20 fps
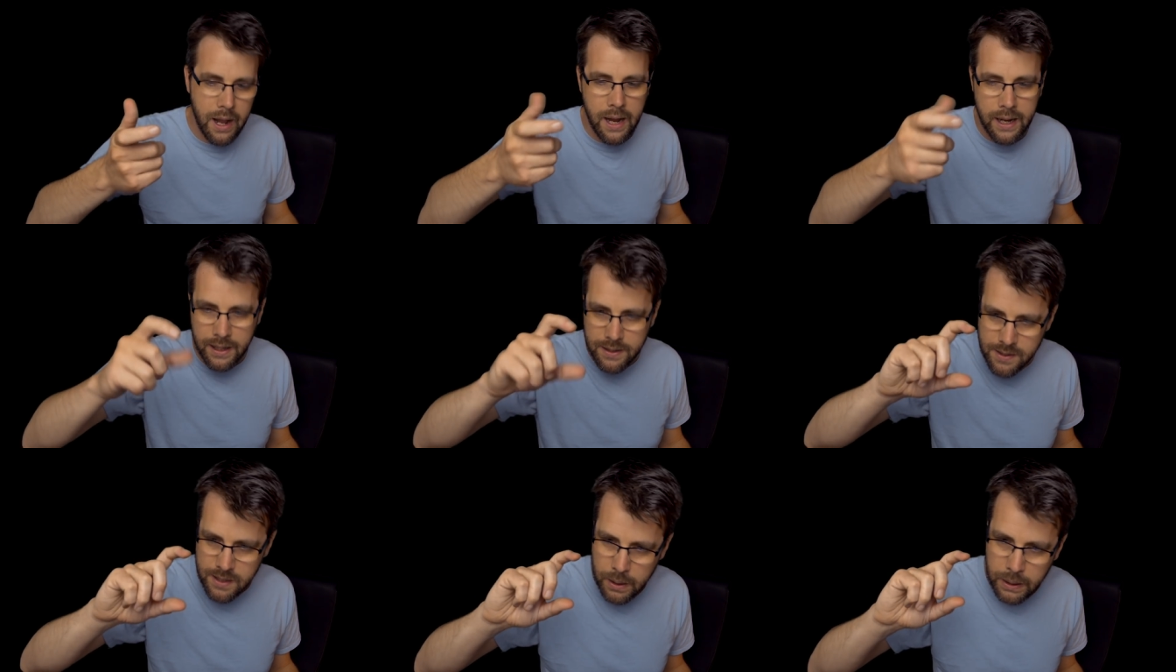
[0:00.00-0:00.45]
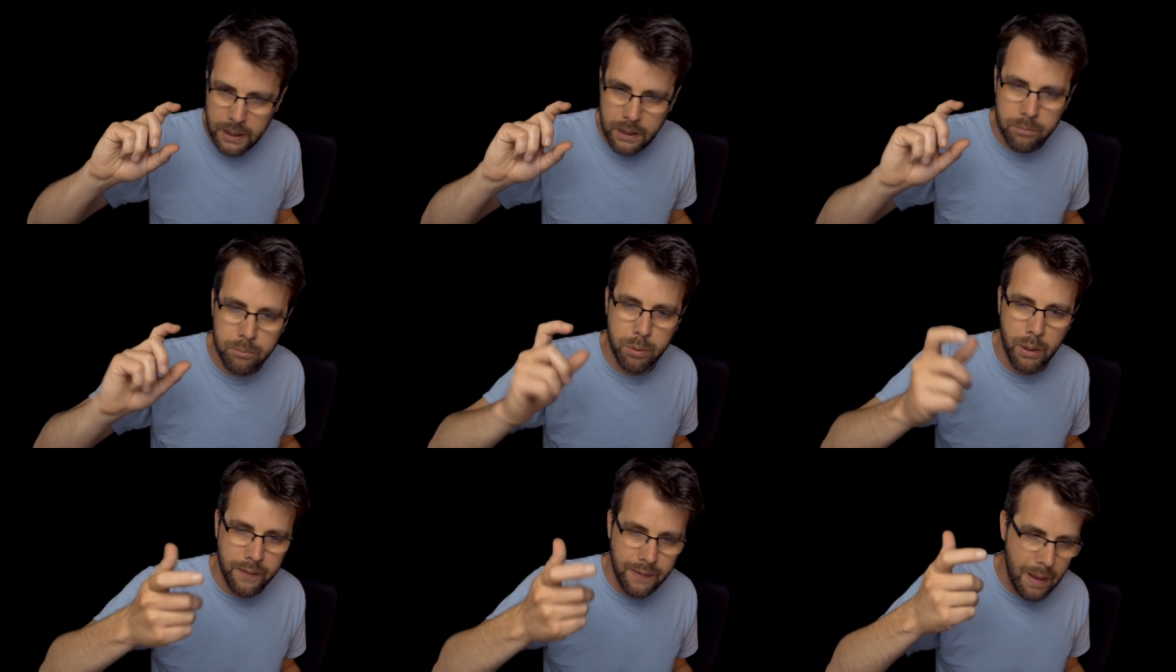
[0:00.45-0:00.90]
I guess I
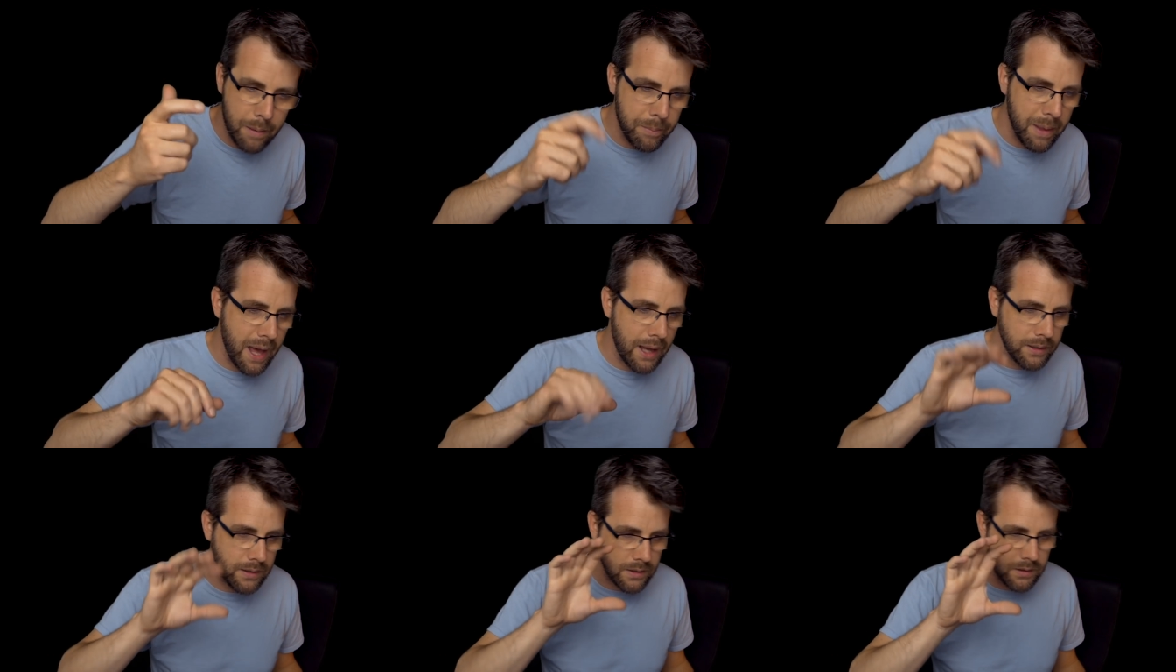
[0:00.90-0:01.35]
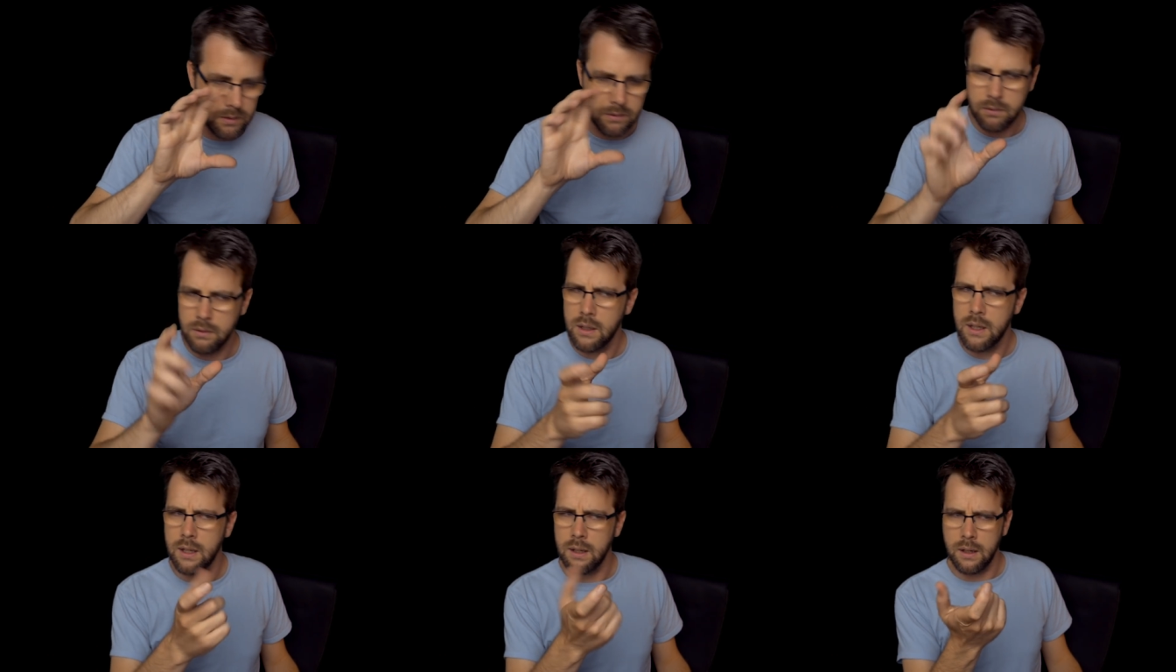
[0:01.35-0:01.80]
can bring that back to
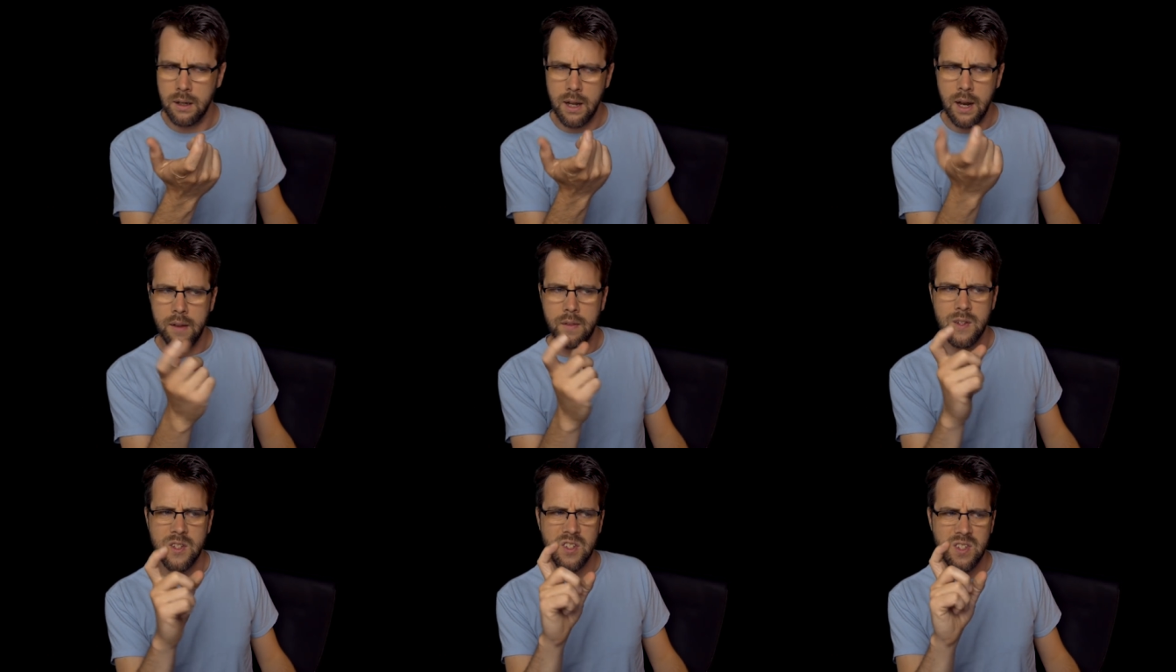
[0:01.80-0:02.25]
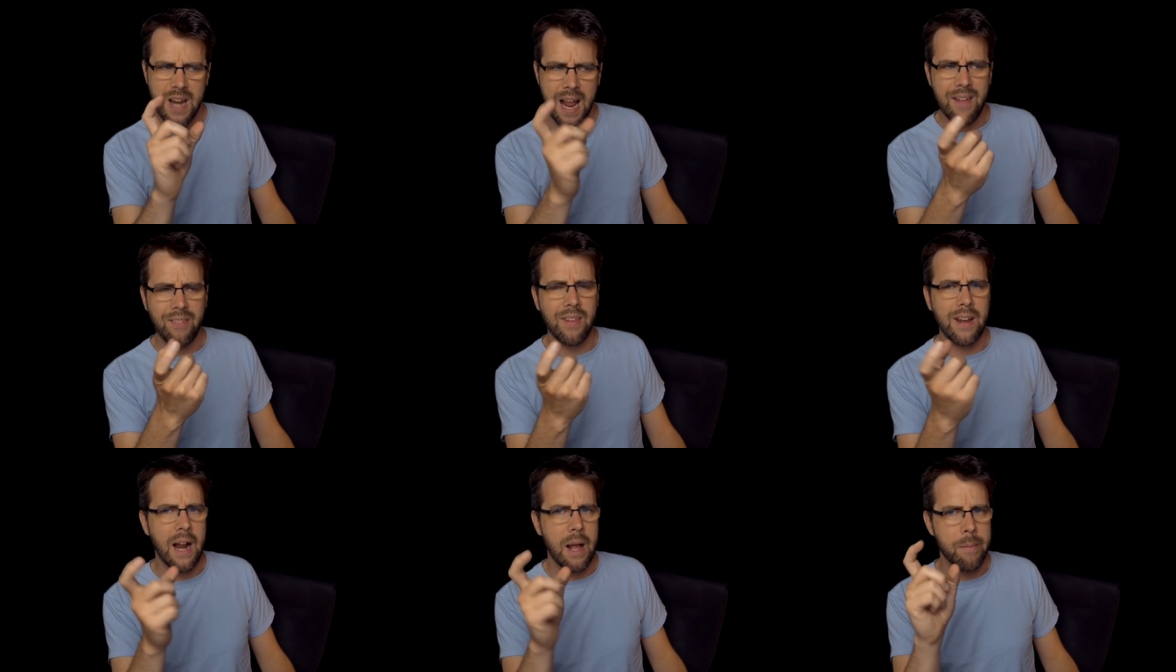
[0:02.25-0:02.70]
kind of the
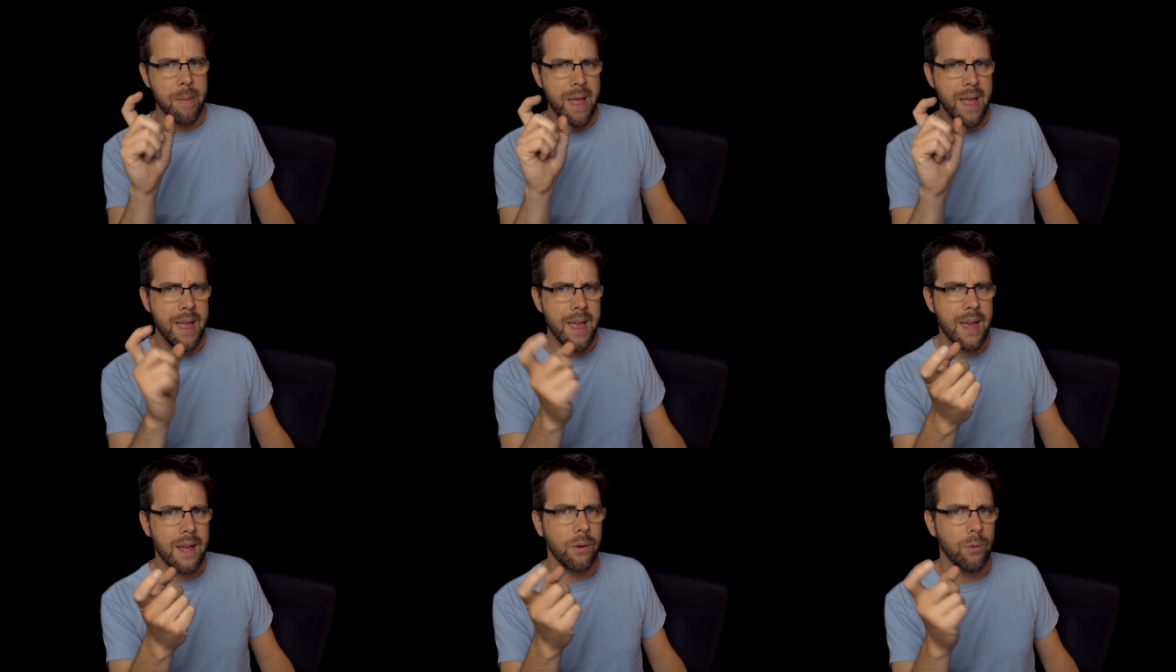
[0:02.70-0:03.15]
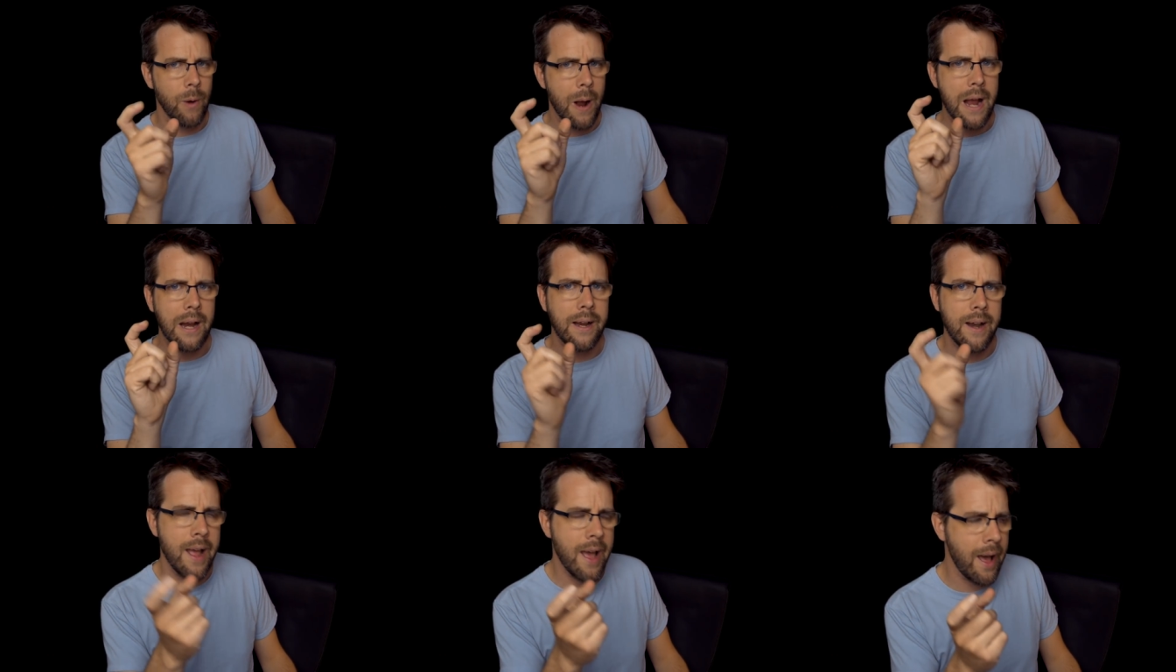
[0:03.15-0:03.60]
state that I'm in
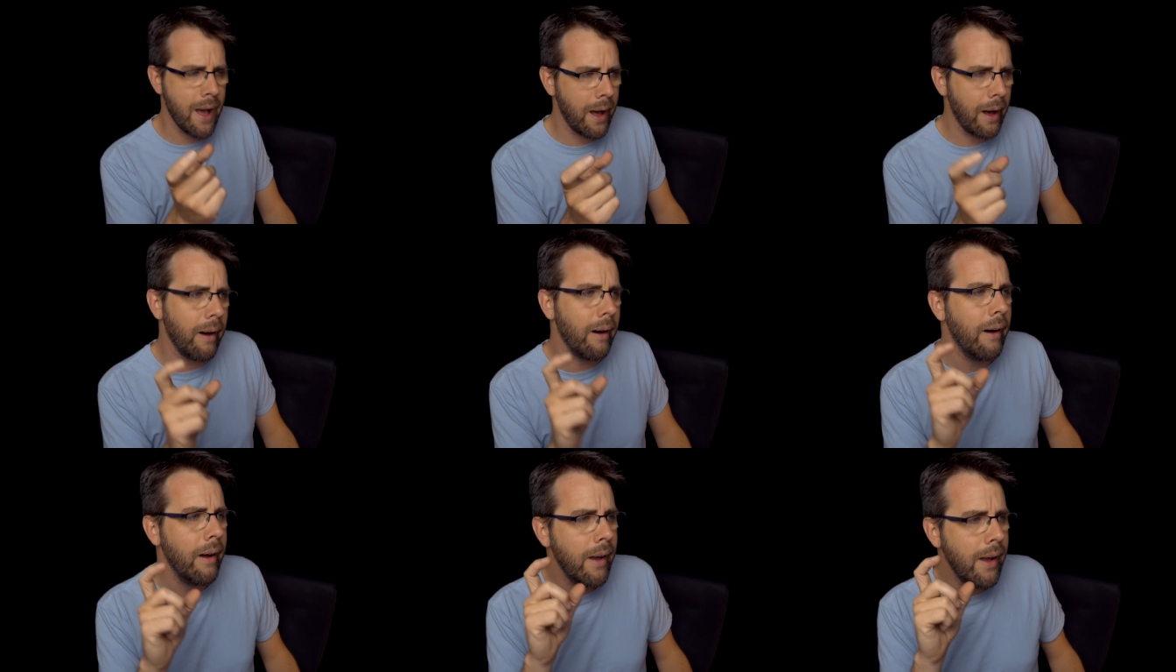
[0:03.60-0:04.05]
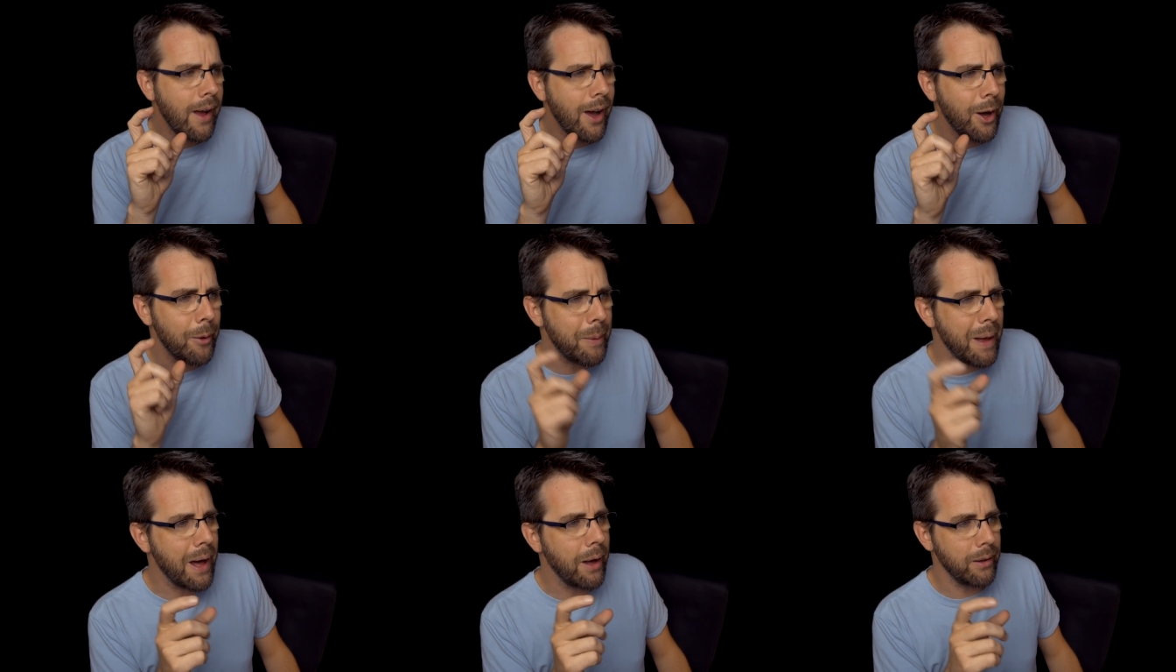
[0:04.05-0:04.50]
right now
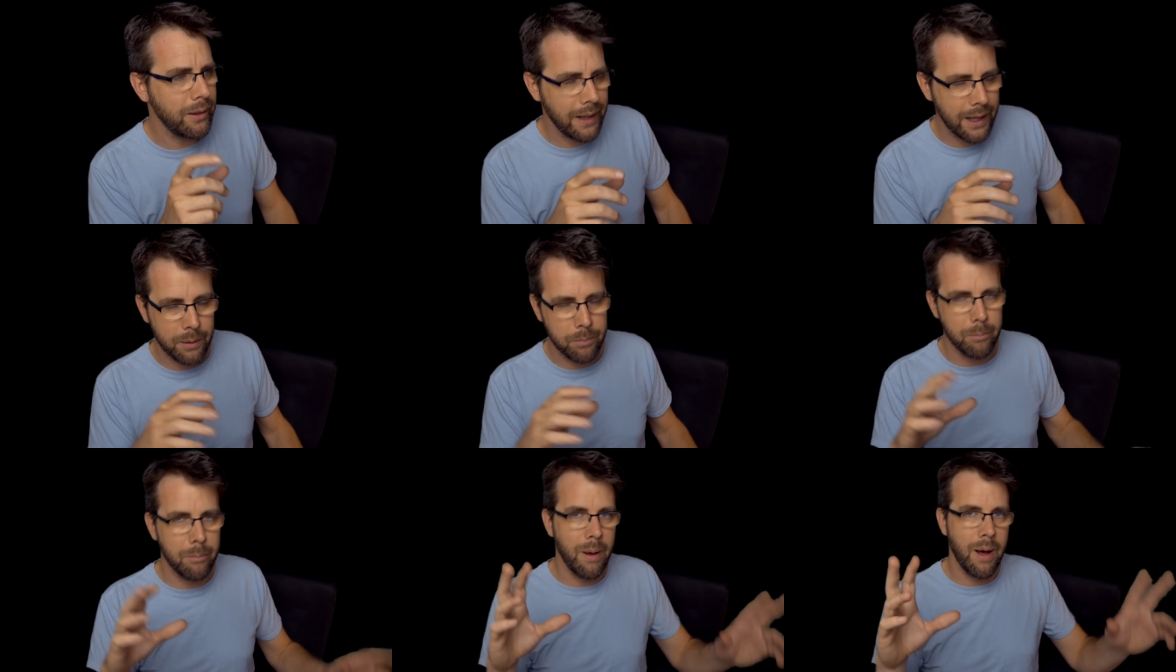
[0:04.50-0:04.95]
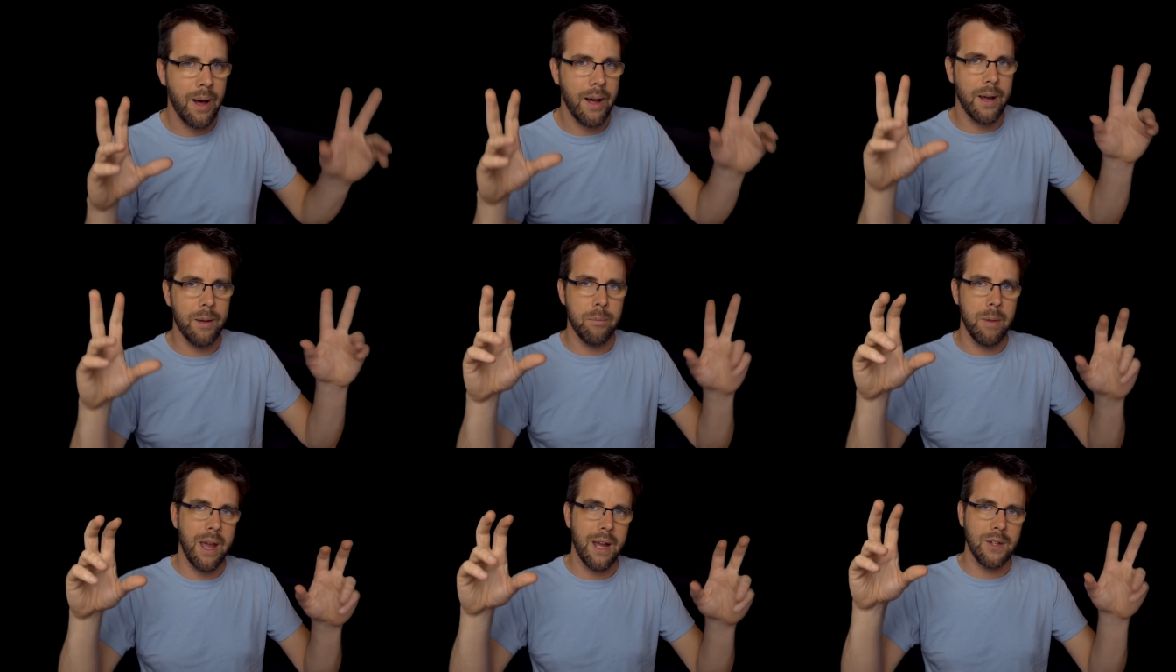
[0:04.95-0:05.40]
about like
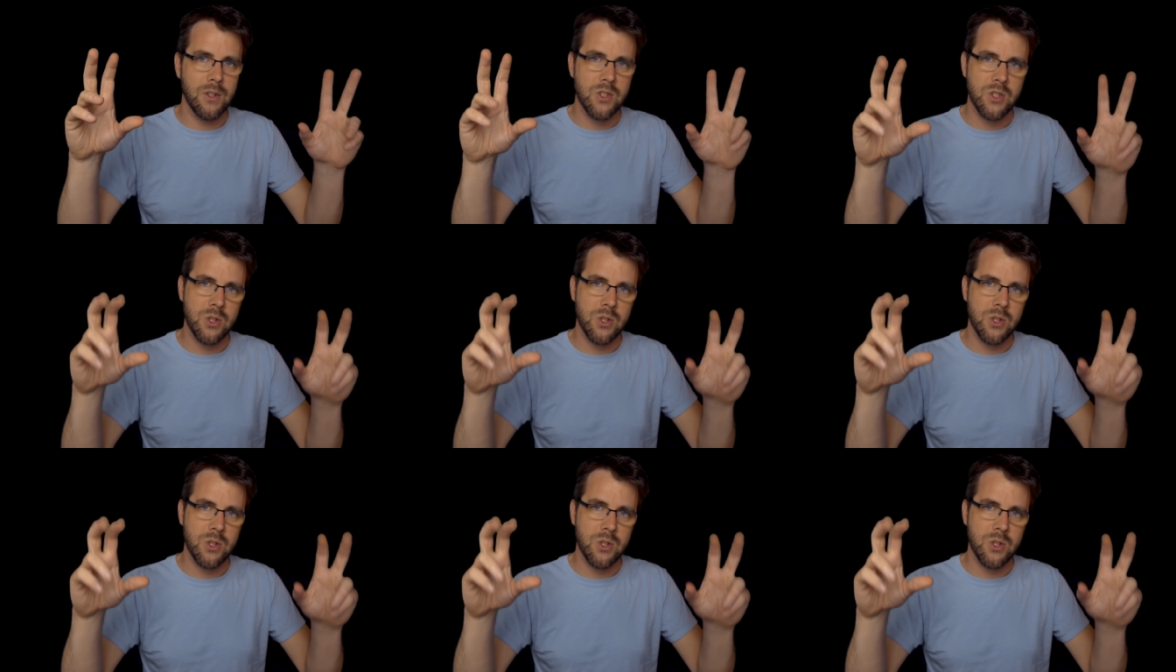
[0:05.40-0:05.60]
my main